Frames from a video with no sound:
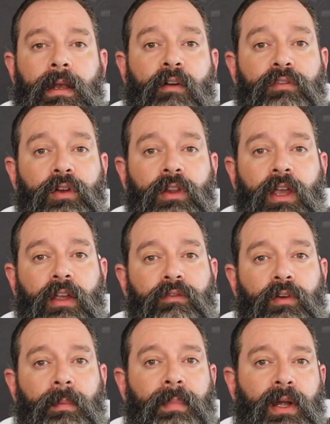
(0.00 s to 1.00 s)
Now, if you're looking
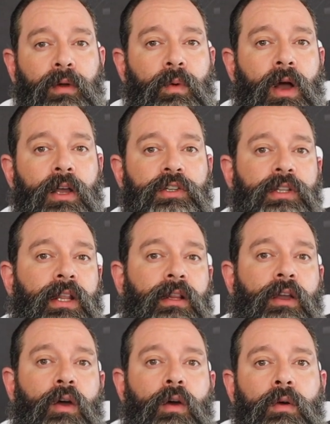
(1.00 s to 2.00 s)
for a beard wash that'll
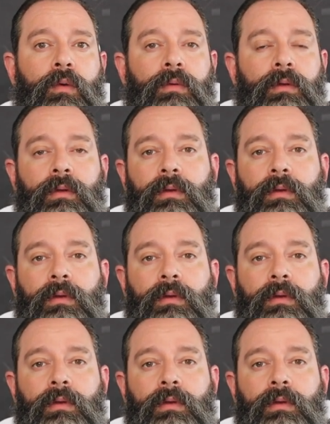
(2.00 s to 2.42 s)
go